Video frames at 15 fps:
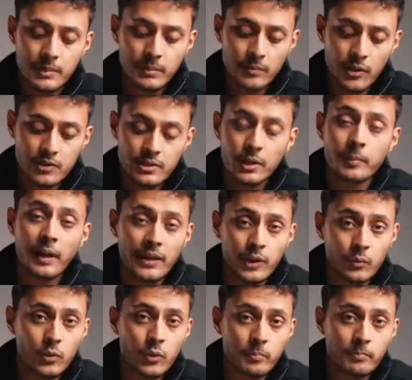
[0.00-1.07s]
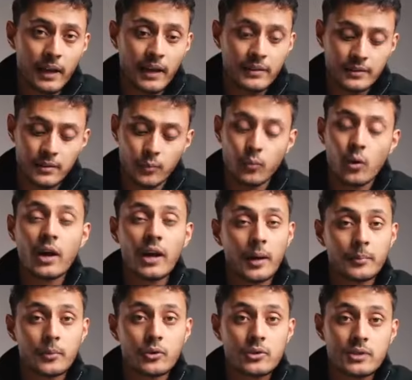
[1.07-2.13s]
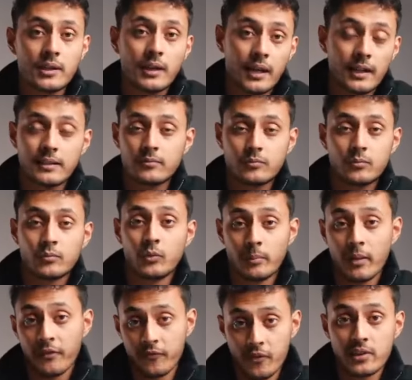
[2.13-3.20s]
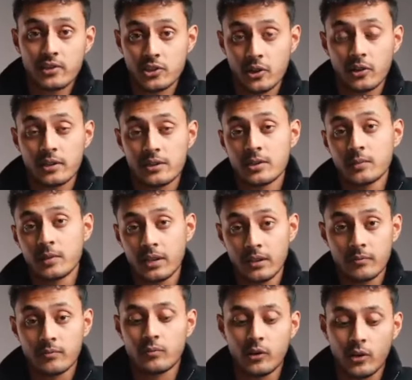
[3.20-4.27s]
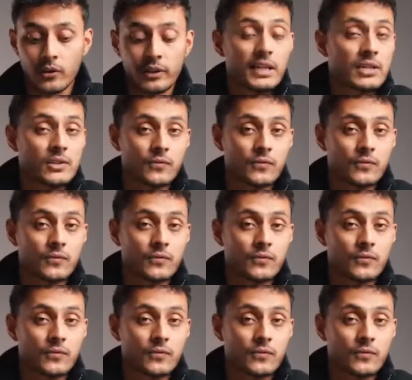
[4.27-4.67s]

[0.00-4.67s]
me most about the Whoop band and why I bought it, and when my friend showed it to me on his